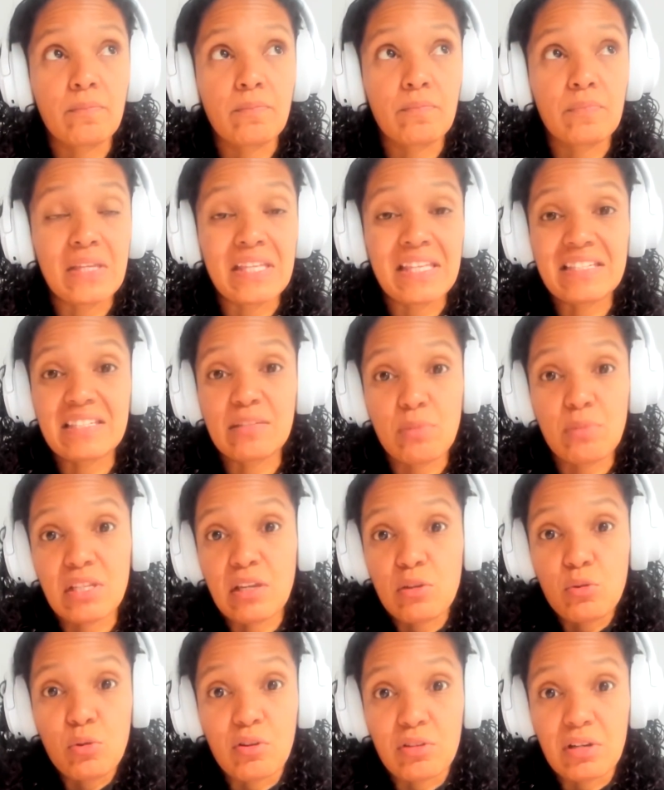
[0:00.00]
it doesn't mean
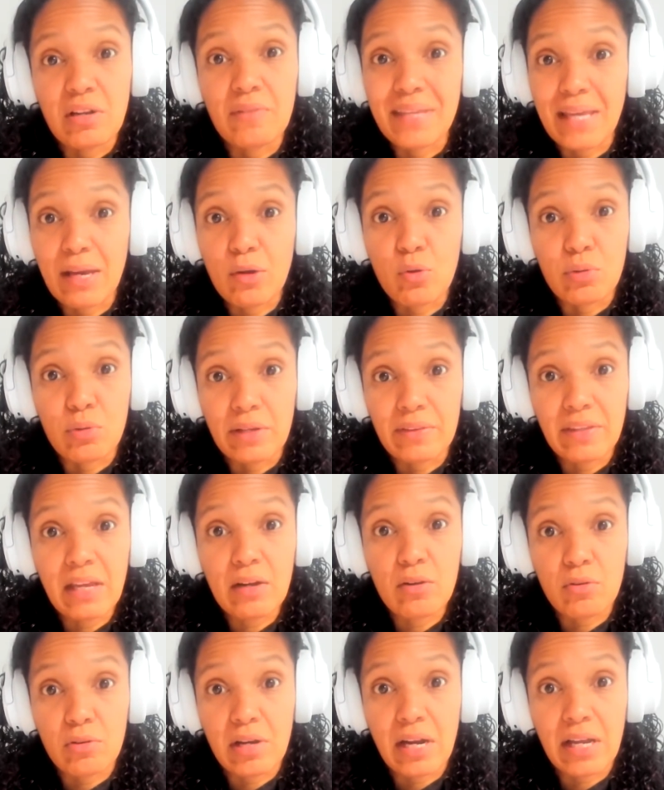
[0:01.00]
that you're going to be a
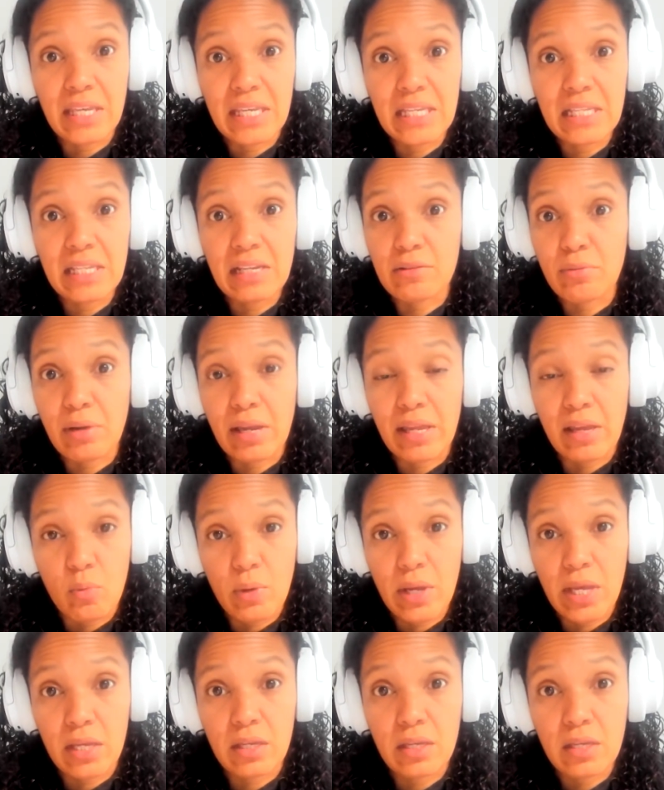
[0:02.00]
curandero or a healer right
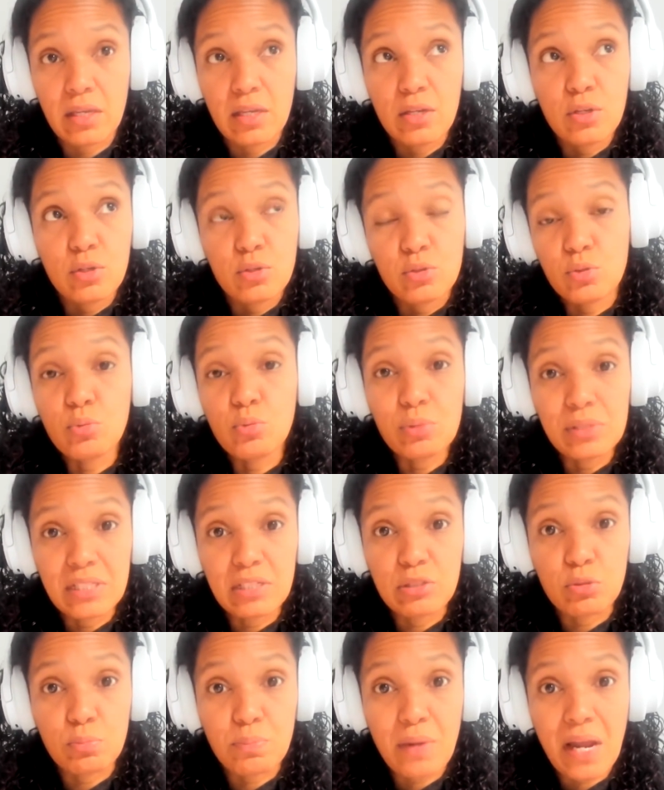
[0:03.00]
away. You will
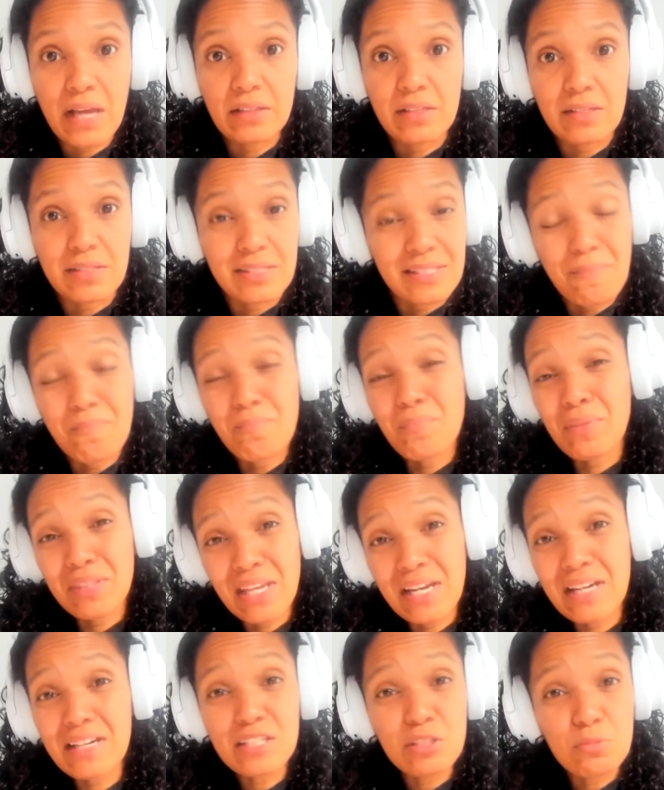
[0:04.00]
need to practice. But
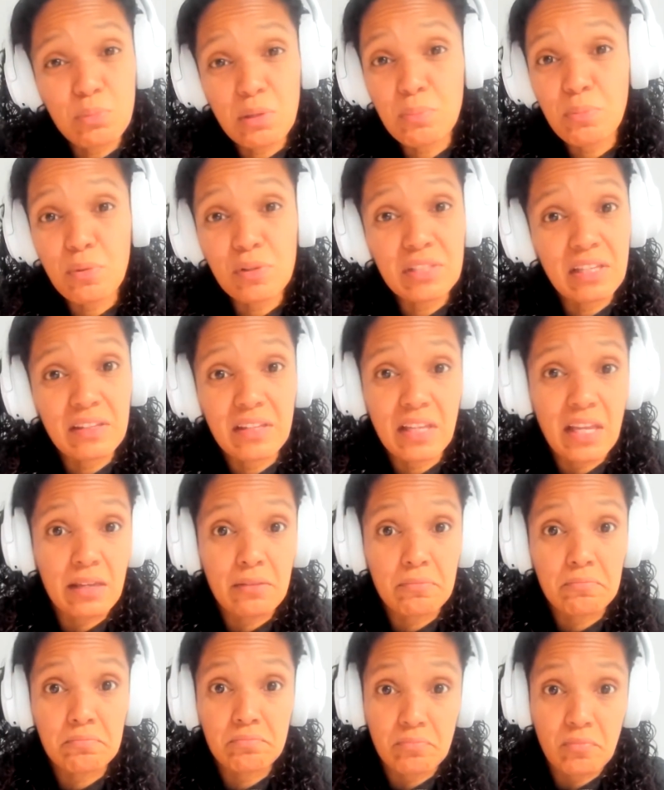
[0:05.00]
there's people that
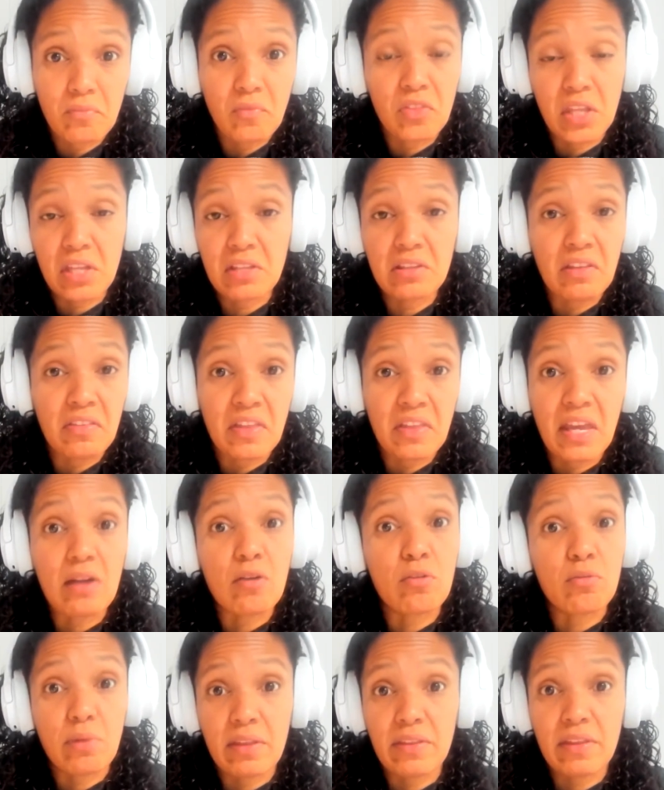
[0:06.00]
they think that they
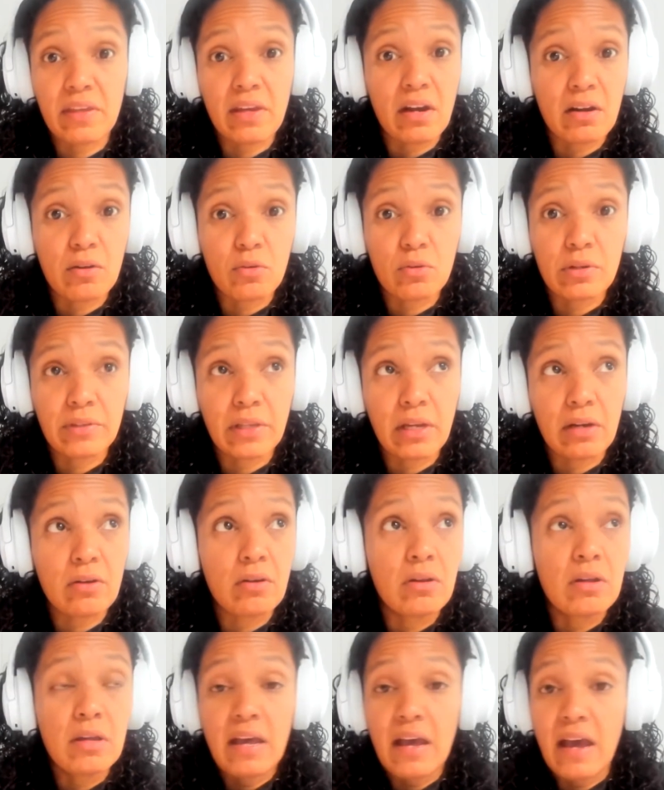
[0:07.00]
already are a curandero,
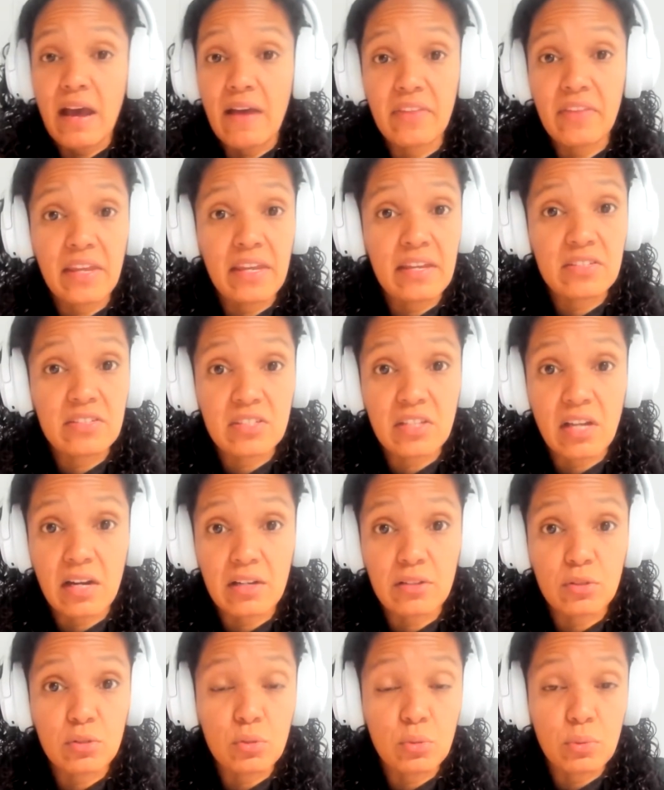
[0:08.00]
and they
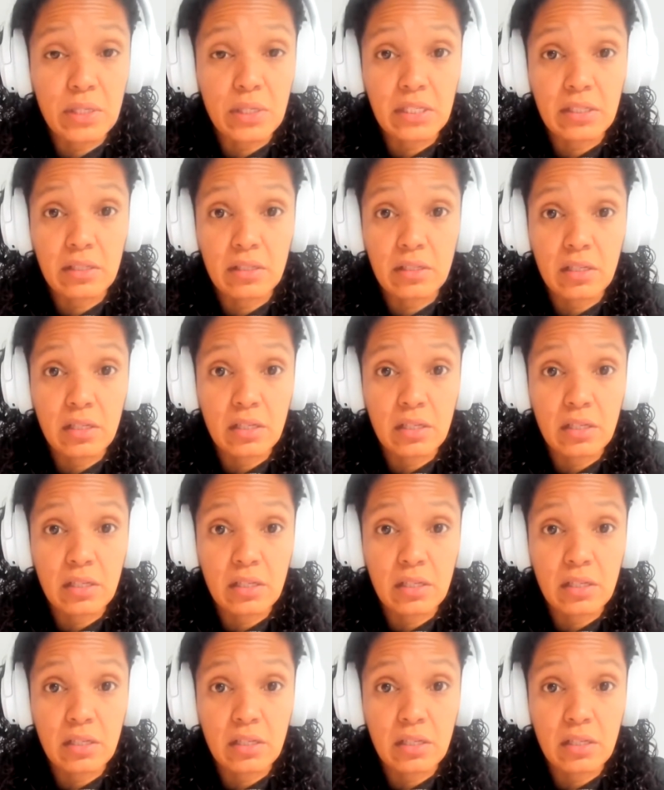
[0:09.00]
start doing